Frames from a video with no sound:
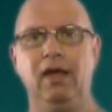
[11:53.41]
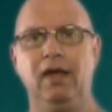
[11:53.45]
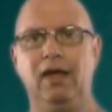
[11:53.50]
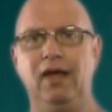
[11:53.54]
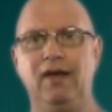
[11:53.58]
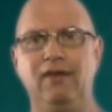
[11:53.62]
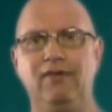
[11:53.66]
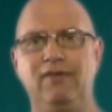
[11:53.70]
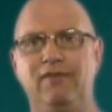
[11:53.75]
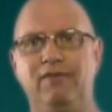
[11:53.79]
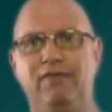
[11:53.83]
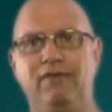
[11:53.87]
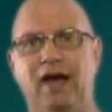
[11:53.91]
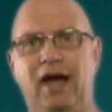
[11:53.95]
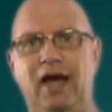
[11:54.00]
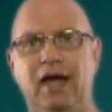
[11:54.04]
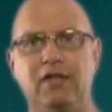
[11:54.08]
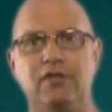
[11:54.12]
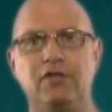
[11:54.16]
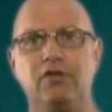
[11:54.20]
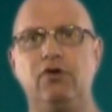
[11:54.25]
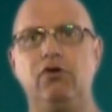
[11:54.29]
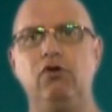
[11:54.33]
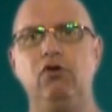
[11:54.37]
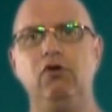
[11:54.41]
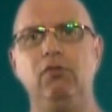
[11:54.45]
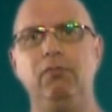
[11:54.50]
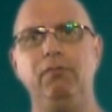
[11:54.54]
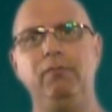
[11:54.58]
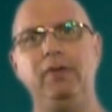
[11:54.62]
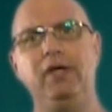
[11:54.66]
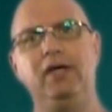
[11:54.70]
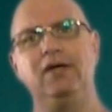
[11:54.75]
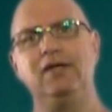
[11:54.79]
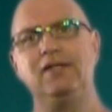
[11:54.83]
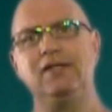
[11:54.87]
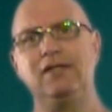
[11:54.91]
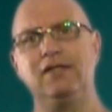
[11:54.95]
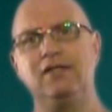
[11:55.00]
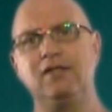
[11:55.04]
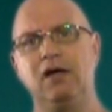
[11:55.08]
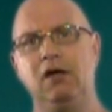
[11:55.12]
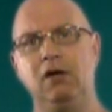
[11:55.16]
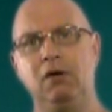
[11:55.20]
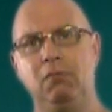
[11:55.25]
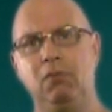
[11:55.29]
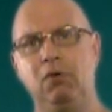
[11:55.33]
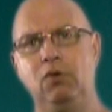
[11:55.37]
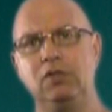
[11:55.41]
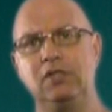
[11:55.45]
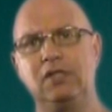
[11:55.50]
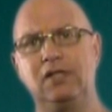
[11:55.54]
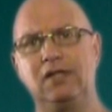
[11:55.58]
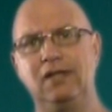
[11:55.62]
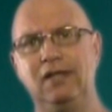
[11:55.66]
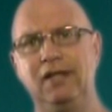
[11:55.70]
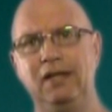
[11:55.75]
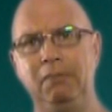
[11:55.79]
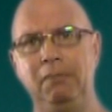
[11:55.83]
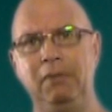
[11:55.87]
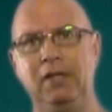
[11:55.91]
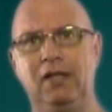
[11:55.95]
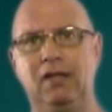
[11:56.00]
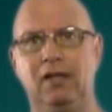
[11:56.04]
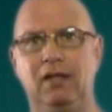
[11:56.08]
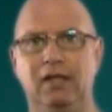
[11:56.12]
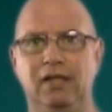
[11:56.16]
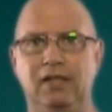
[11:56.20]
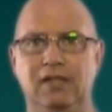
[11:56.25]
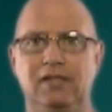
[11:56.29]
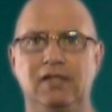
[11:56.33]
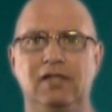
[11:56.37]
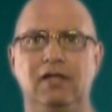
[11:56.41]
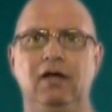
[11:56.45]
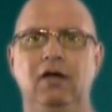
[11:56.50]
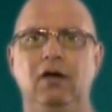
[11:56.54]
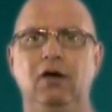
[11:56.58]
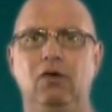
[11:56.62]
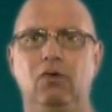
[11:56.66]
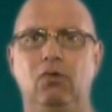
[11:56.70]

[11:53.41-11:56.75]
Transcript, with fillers: It is a vast group because it's almost limitless